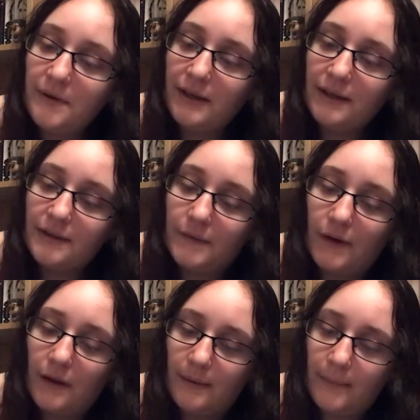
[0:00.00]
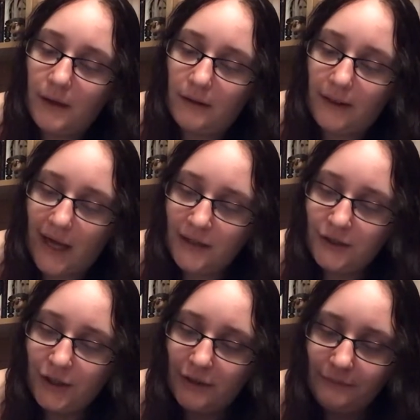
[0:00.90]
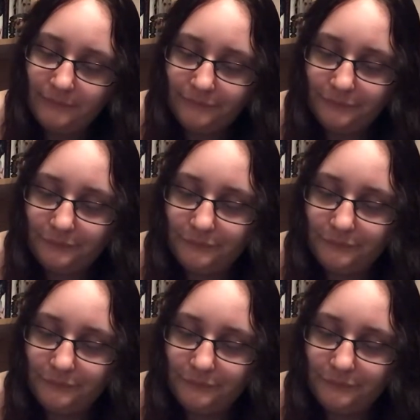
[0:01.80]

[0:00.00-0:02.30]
This book is from last year.